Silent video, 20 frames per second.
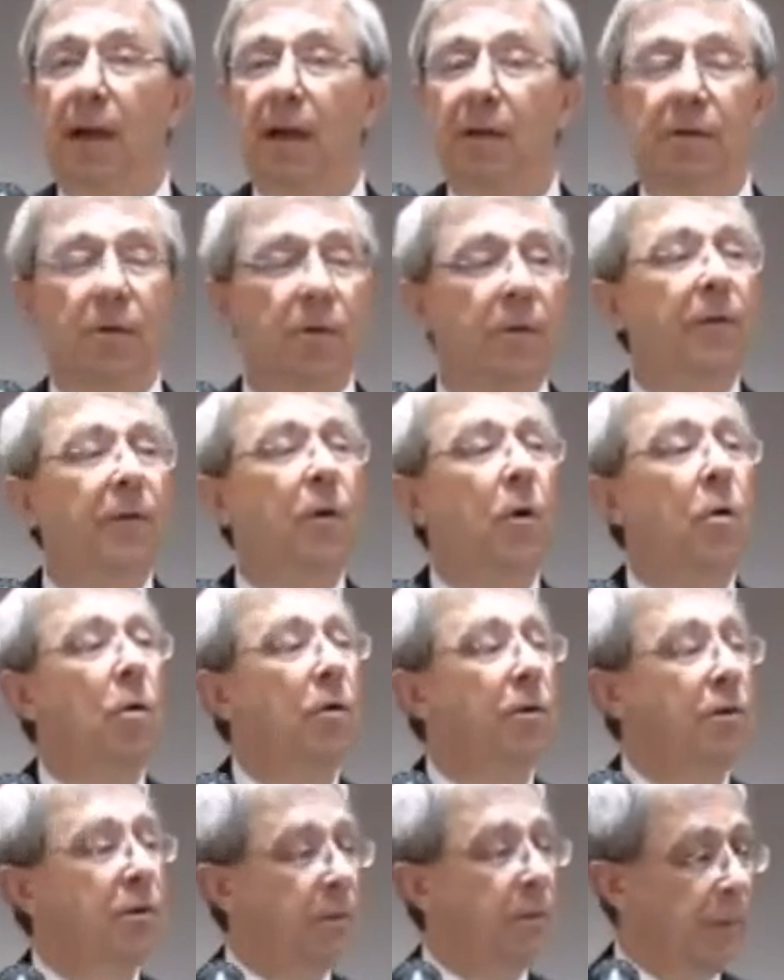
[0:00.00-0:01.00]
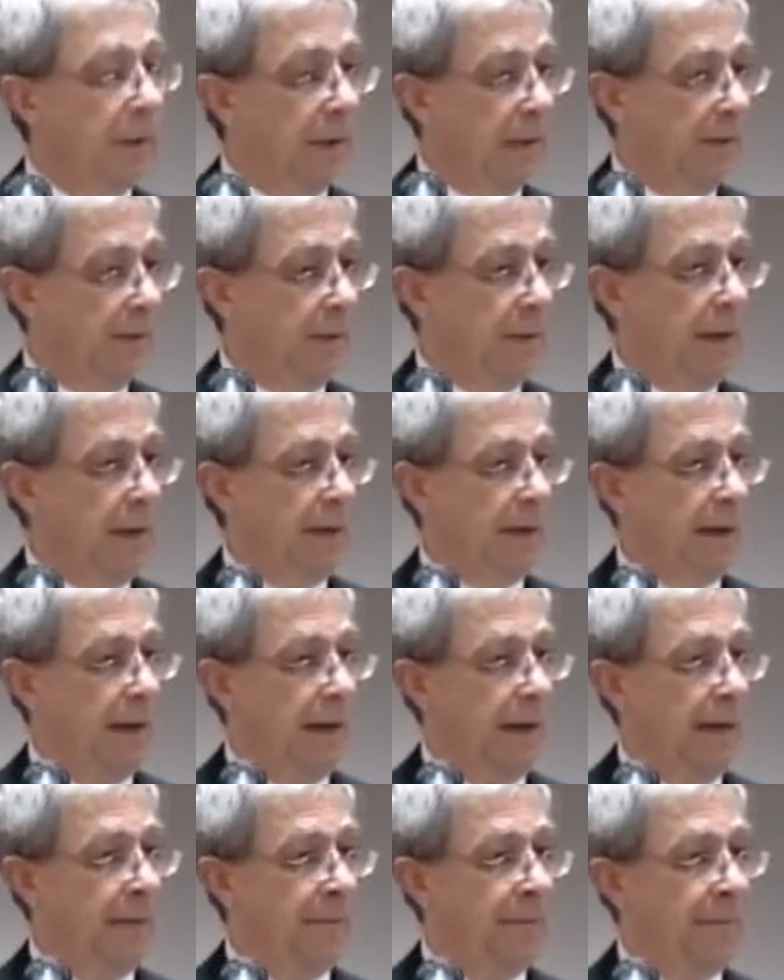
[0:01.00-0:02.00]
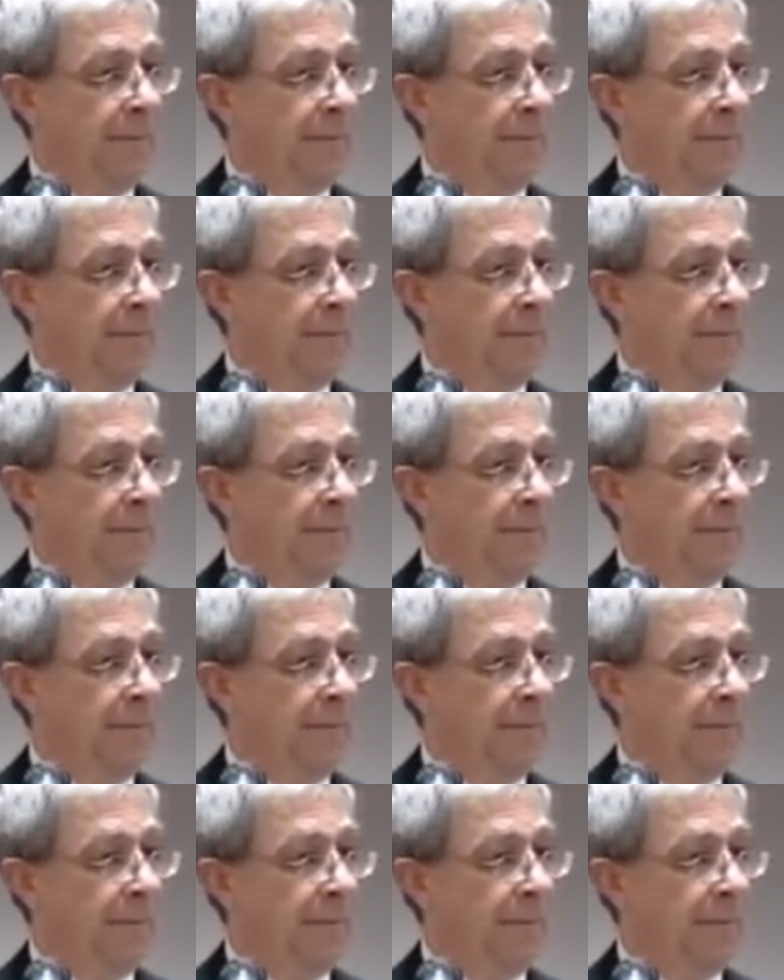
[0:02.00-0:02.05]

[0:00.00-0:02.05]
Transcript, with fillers: So of course you believe what they say.